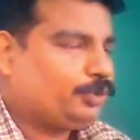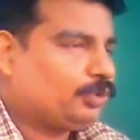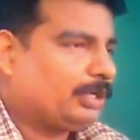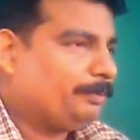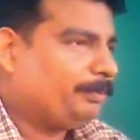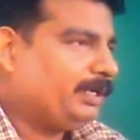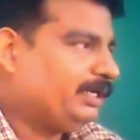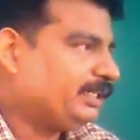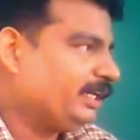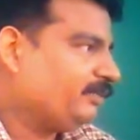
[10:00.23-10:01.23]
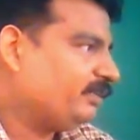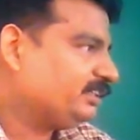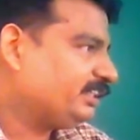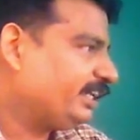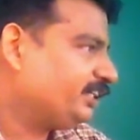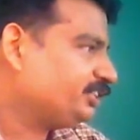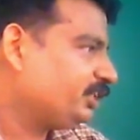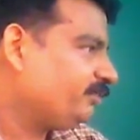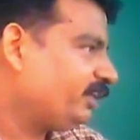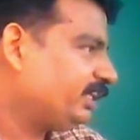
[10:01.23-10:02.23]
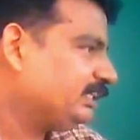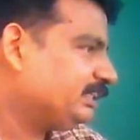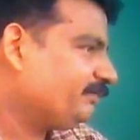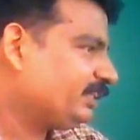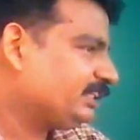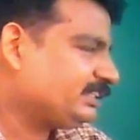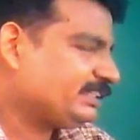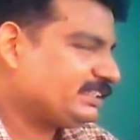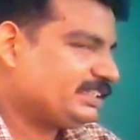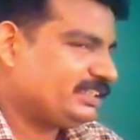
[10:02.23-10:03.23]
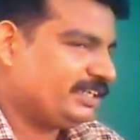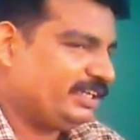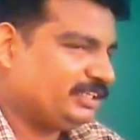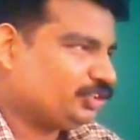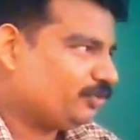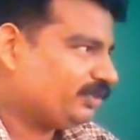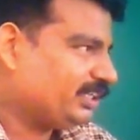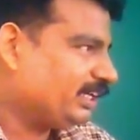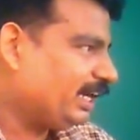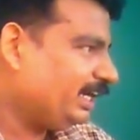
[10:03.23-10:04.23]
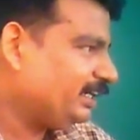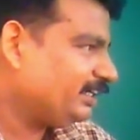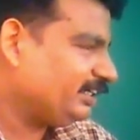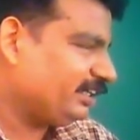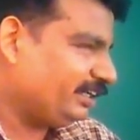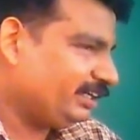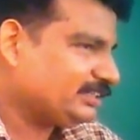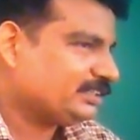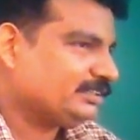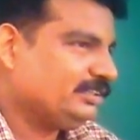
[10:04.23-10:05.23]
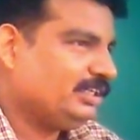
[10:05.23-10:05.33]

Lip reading: to complete the investigation within 60 days or within 90 days.